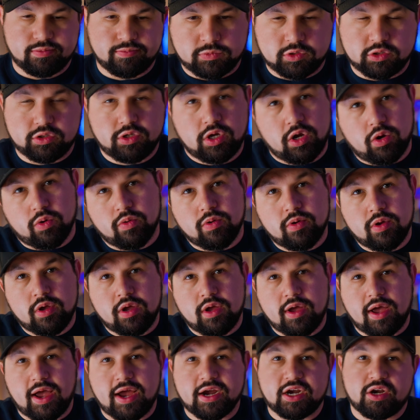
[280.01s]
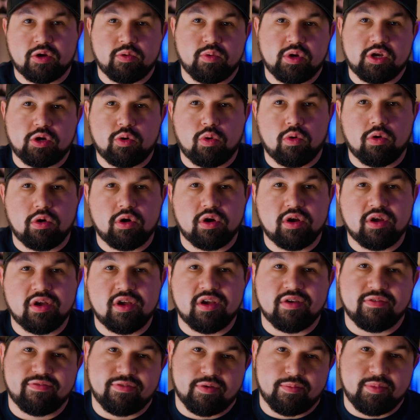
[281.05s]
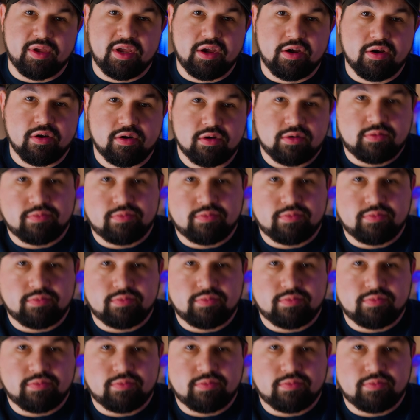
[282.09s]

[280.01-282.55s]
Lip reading: So I can record from here.